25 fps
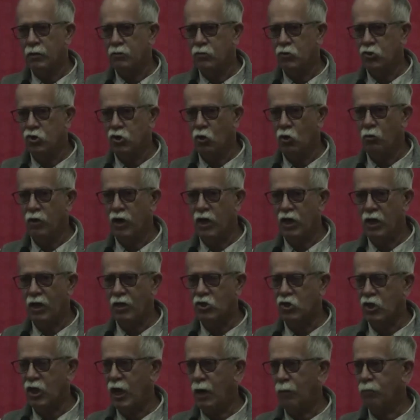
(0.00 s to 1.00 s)
So many
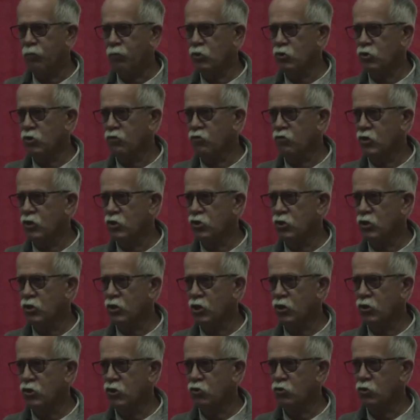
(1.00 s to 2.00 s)
examples of this in
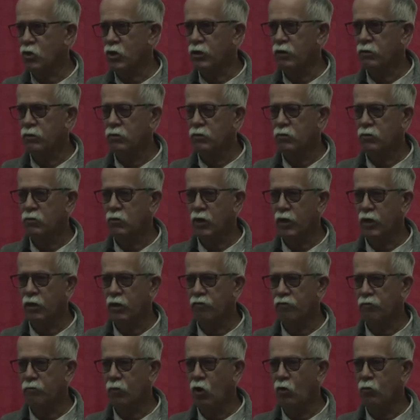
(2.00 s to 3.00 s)
history, right,
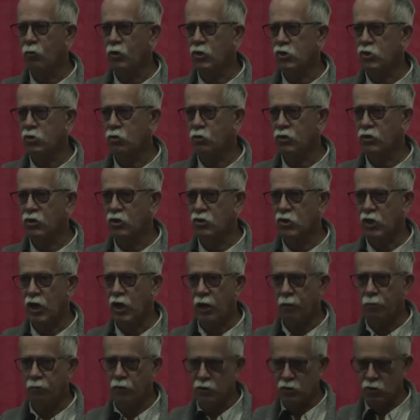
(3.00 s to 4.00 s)
of moments when this
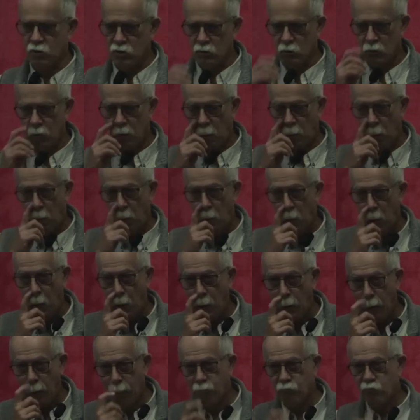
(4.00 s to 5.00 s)
happens.
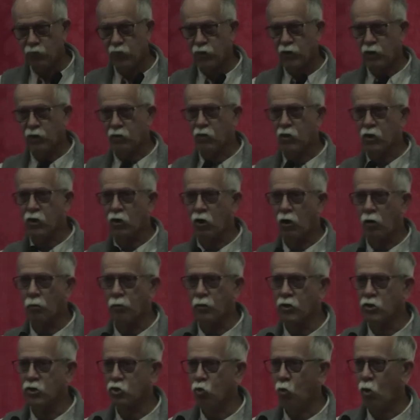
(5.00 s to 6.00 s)
Think of the
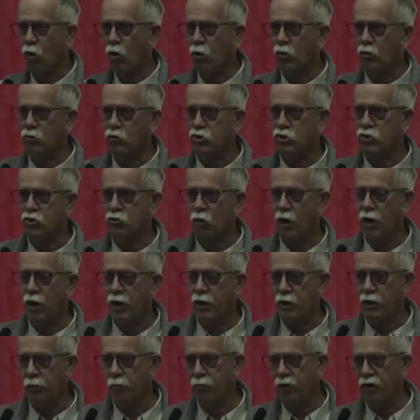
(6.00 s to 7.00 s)
garbage workers'
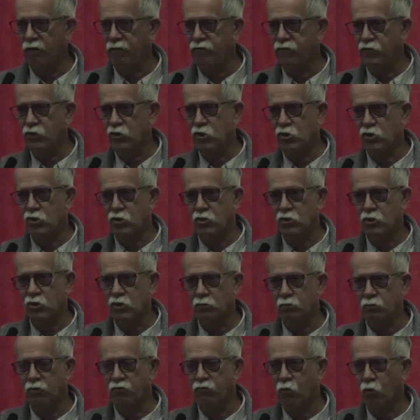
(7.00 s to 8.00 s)
strike in Memphis
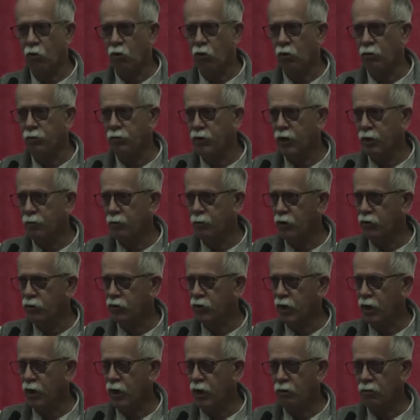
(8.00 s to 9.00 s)
just before
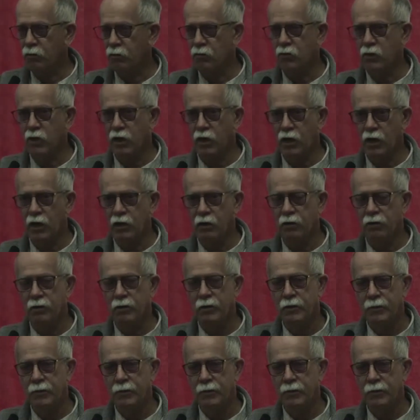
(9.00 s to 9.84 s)
MLK died.